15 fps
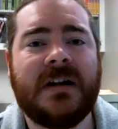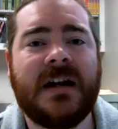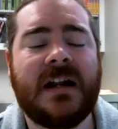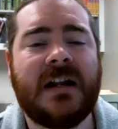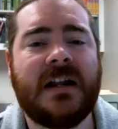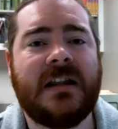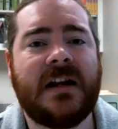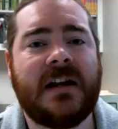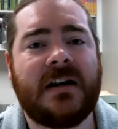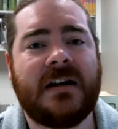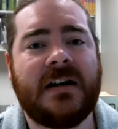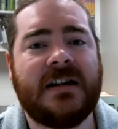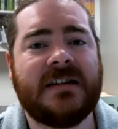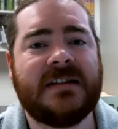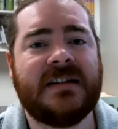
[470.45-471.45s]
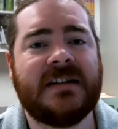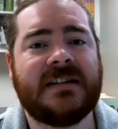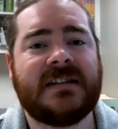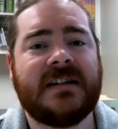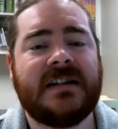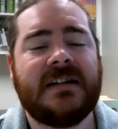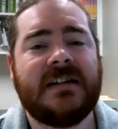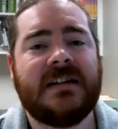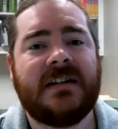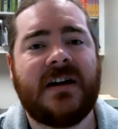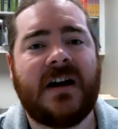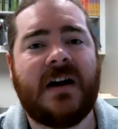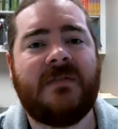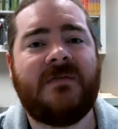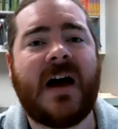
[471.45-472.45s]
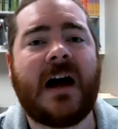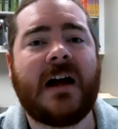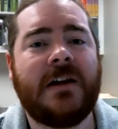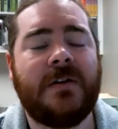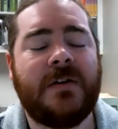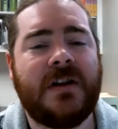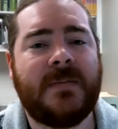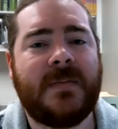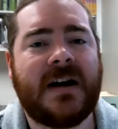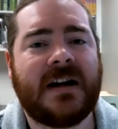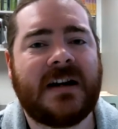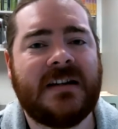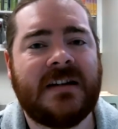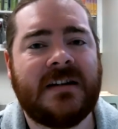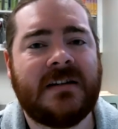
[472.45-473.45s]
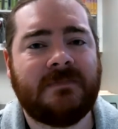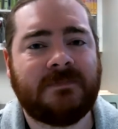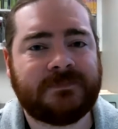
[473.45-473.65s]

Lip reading: and then there is this value in the American